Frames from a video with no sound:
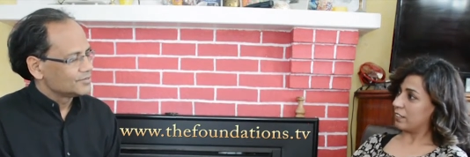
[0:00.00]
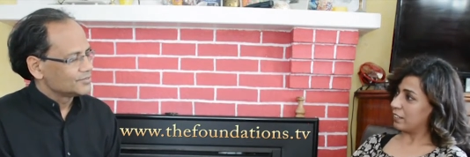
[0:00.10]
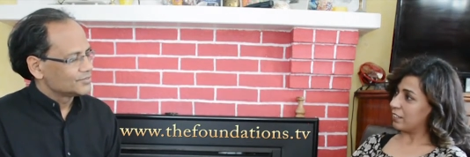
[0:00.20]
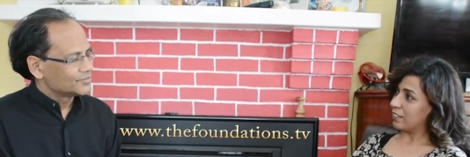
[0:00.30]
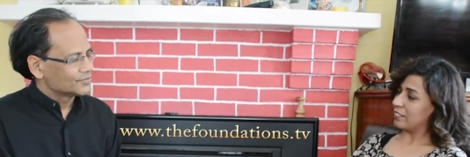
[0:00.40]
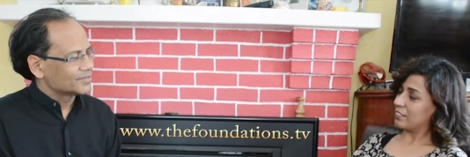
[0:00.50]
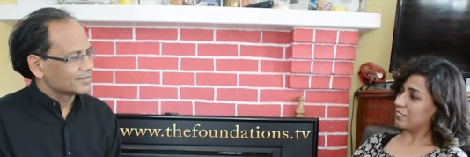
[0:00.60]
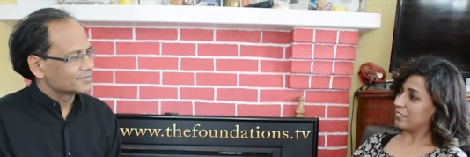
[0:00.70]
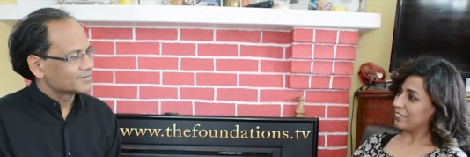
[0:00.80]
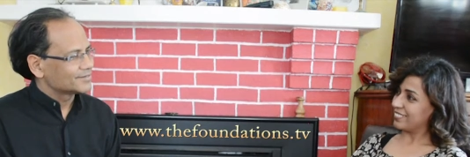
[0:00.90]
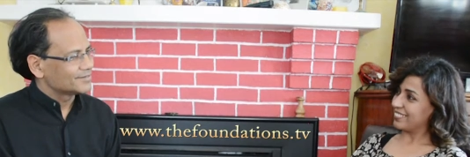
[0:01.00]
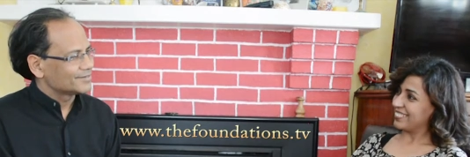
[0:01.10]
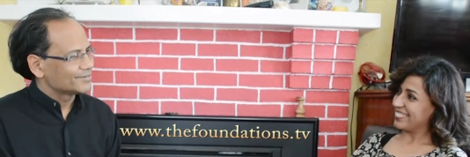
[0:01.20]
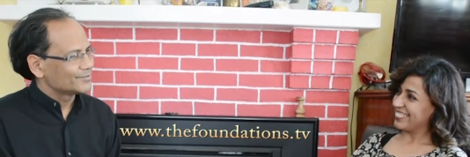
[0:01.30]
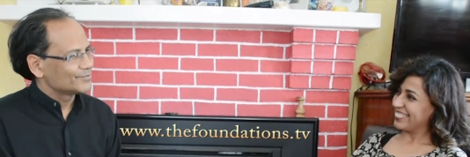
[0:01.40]
Speaker 1: so that's
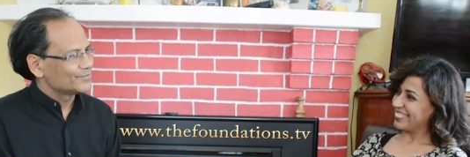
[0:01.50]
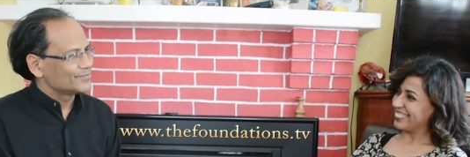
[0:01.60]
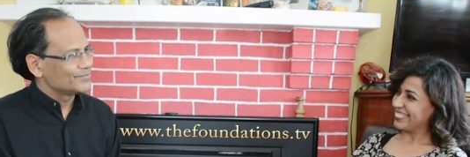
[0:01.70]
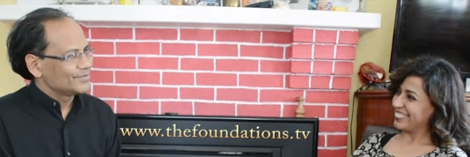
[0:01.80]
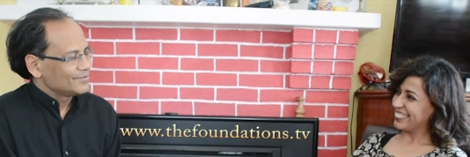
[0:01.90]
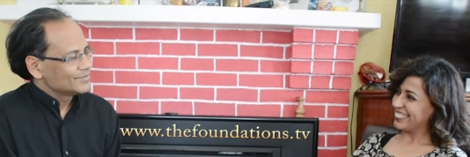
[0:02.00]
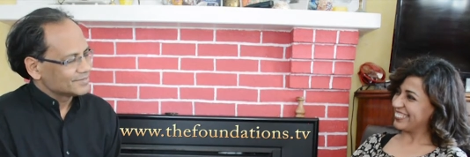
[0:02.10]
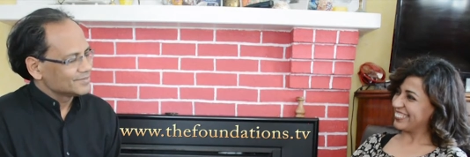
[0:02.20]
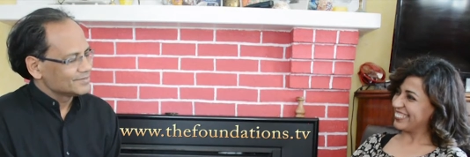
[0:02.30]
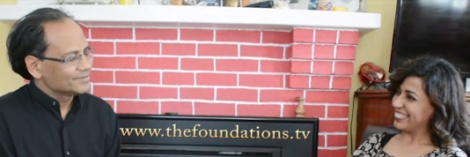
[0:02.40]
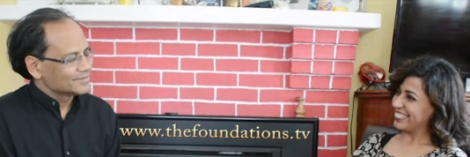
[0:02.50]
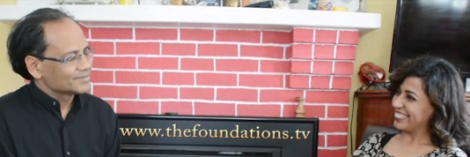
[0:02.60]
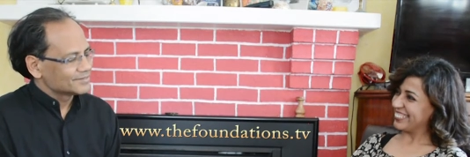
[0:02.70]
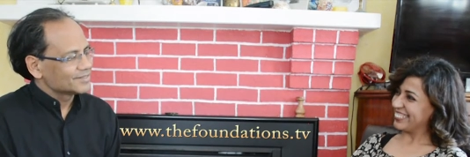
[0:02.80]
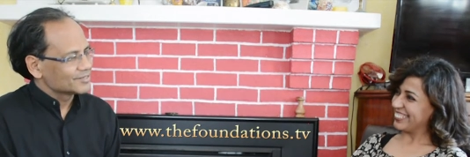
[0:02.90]
uh, you know, it's,
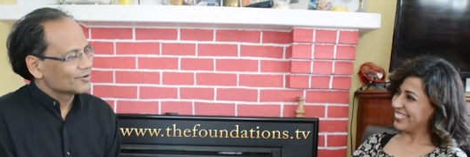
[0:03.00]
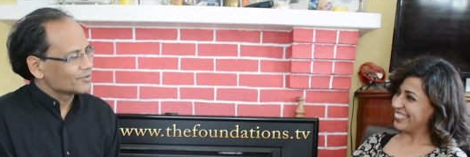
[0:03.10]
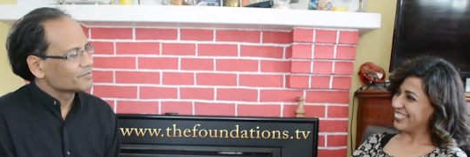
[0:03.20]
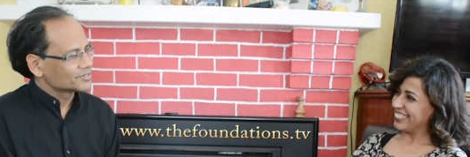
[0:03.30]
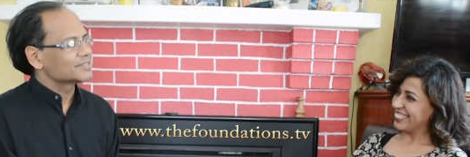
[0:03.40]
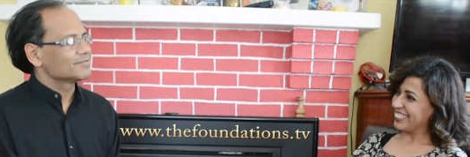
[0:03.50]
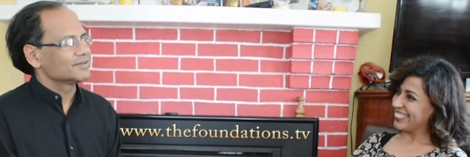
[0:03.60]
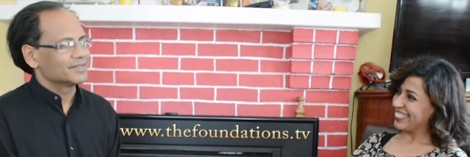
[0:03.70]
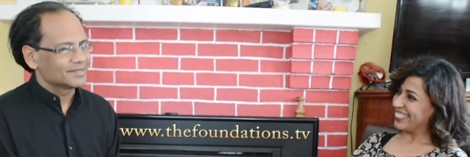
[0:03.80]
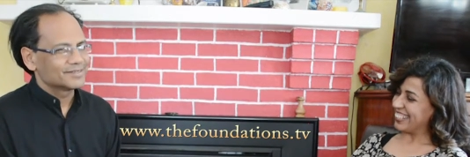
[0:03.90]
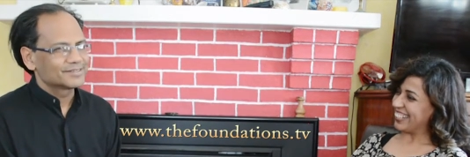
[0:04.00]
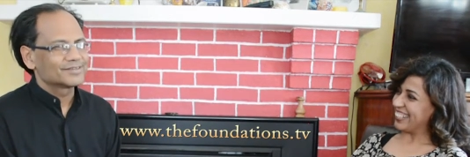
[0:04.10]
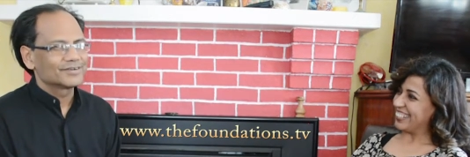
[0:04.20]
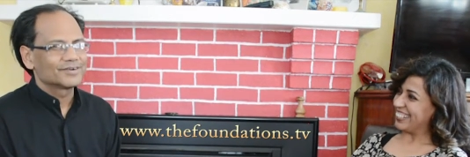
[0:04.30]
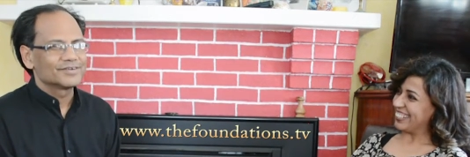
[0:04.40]
there's a lot of positive in it. Yeah, it's
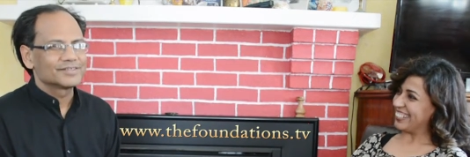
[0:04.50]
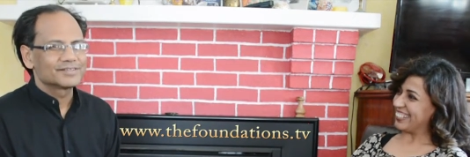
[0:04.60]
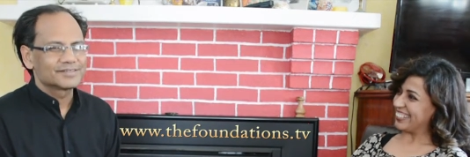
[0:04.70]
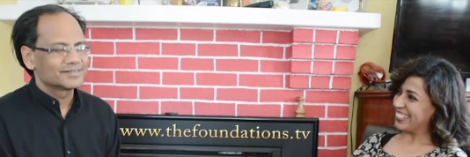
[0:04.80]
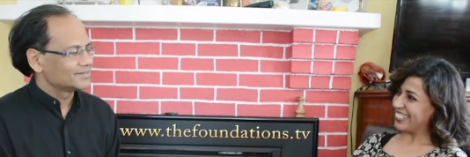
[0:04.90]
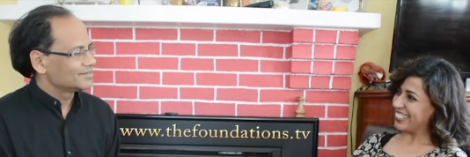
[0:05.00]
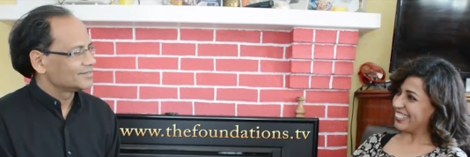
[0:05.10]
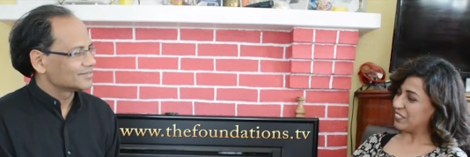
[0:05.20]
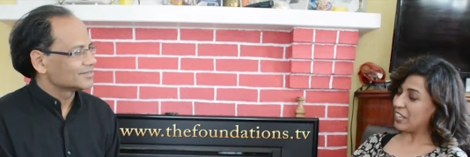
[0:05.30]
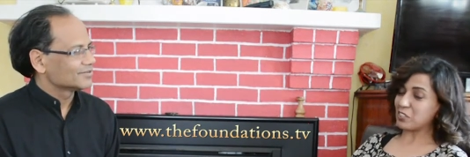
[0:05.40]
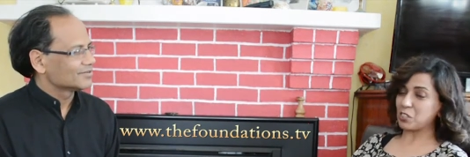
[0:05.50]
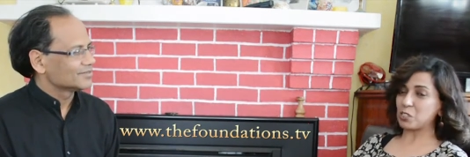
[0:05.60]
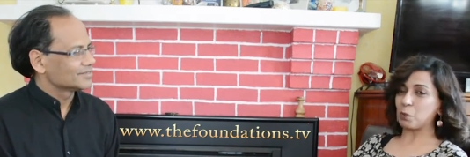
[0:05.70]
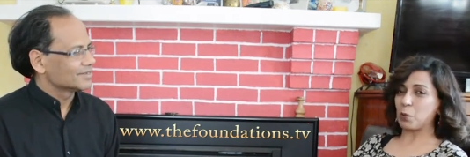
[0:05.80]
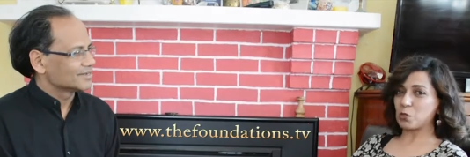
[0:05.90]
not always. Yeah, yeah. We
Speaker 2: actually
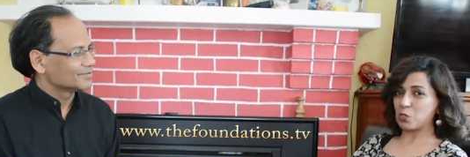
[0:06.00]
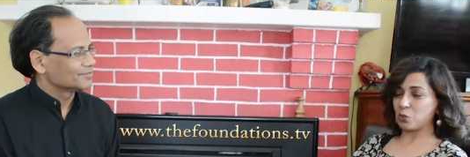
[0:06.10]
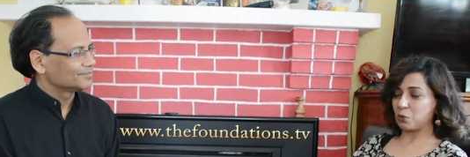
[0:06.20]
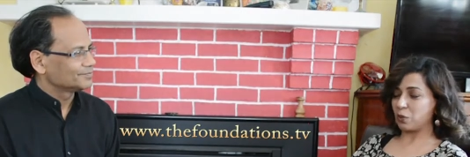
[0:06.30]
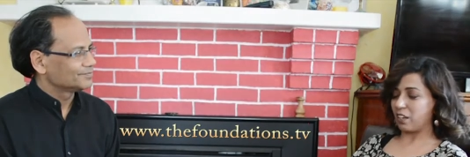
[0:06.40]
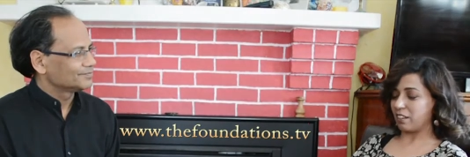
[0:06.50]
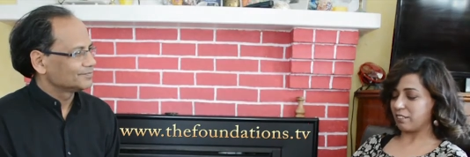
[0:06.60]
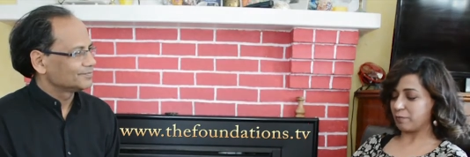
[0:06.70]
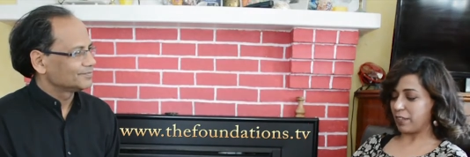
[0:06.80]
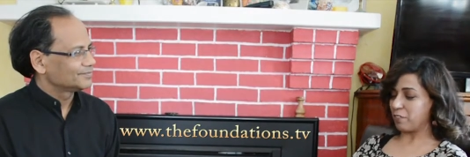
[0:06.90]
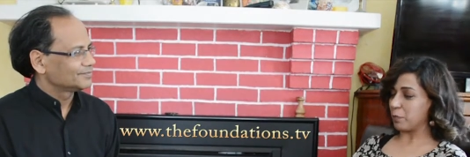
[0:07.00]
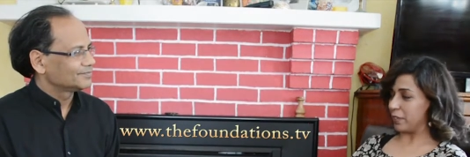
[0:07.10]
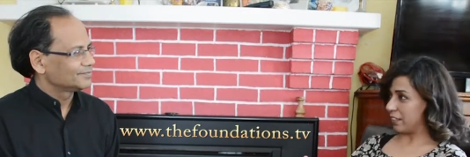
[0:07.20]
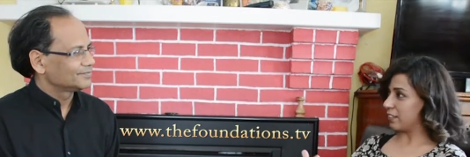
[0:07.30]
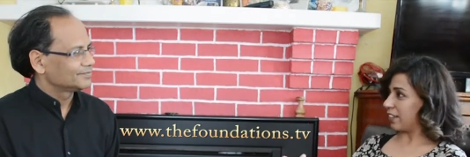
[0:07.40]
spoke to uh,
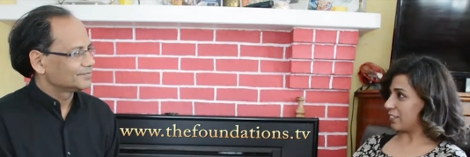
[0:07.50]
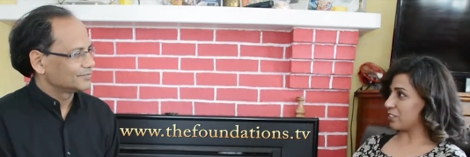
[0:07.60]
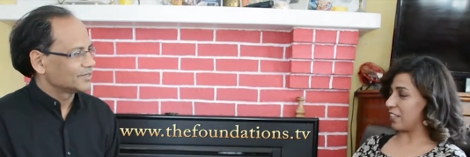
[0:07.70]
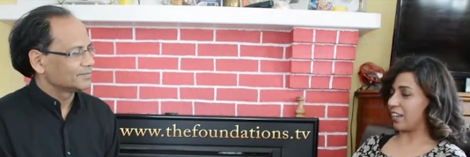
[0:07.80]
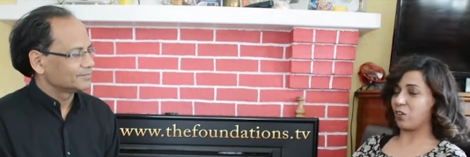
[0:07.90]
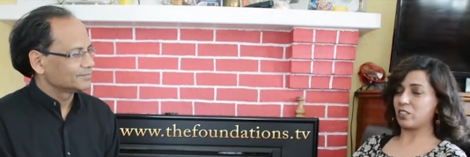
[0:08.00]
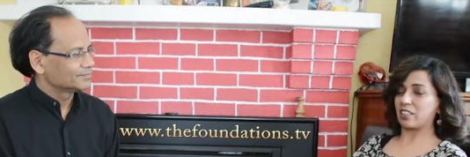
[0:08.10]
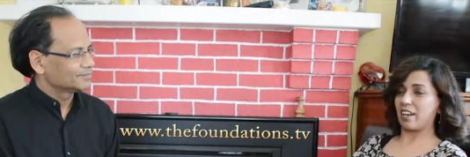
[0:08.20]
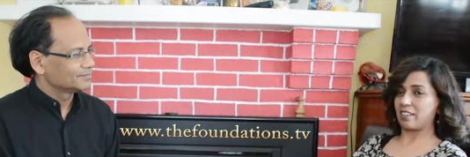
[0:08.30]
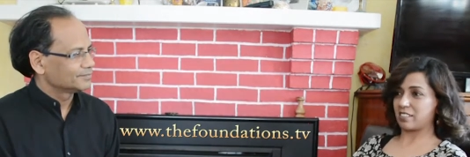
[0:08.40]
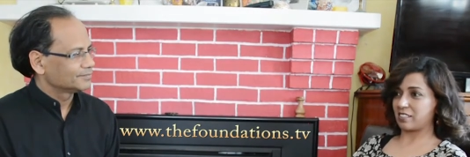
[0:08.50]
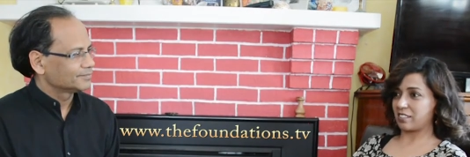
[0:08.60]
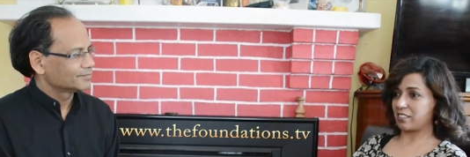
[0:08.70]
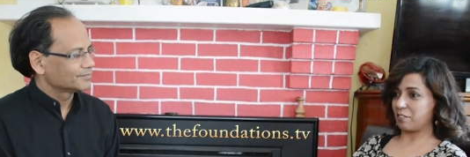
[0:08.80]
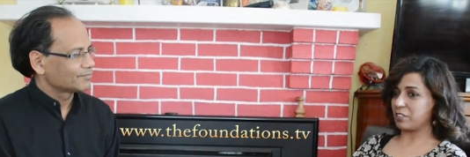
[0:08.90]
everybody today, right. all the characters,
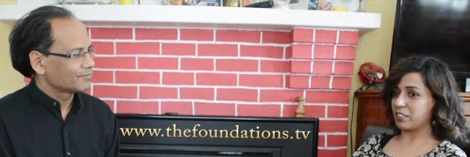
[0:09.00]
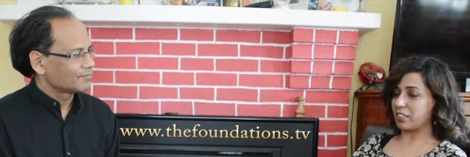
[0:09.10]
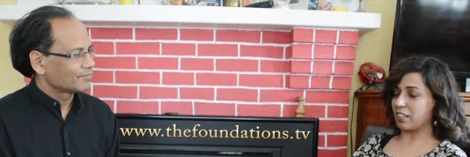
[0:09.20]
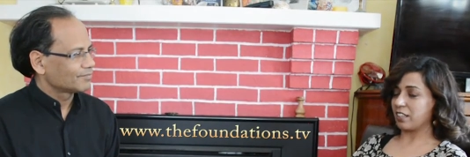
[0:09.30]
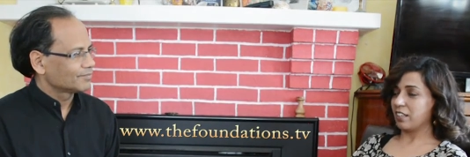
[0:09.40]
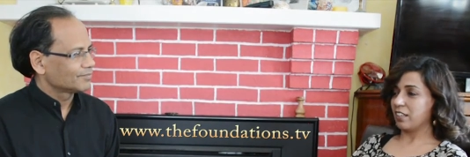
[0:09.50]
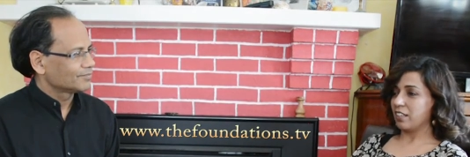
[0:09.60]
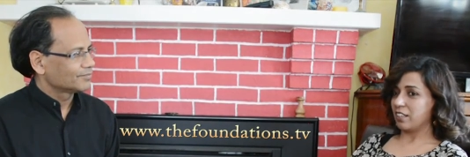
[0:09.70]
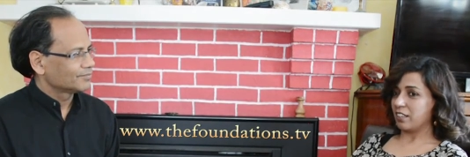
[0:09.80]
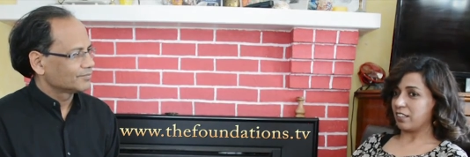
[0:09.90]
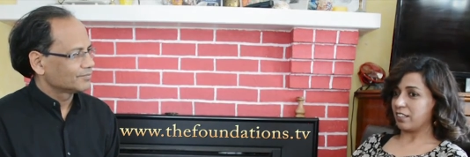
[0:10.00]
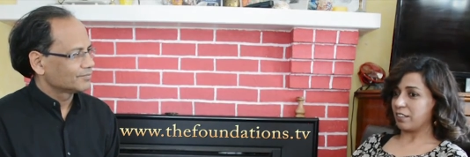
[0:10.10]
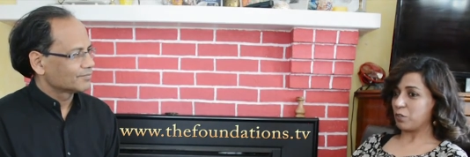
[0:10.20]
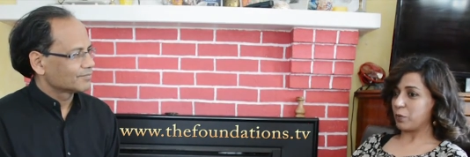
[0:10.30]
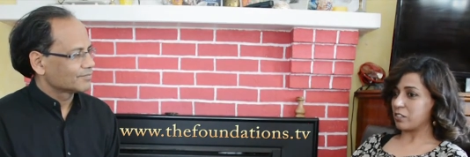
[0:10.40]
and definitely. Uh,
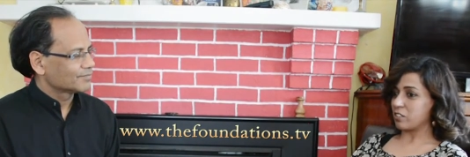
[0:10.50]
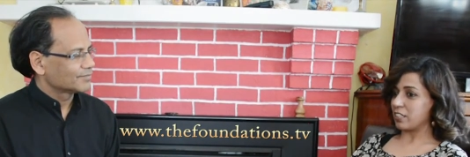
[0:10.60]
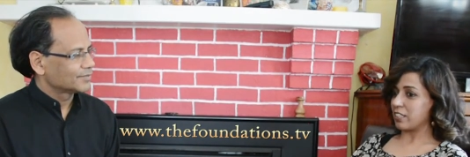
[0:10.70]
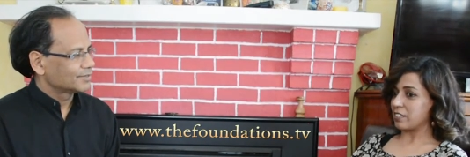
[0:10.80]
everyone's really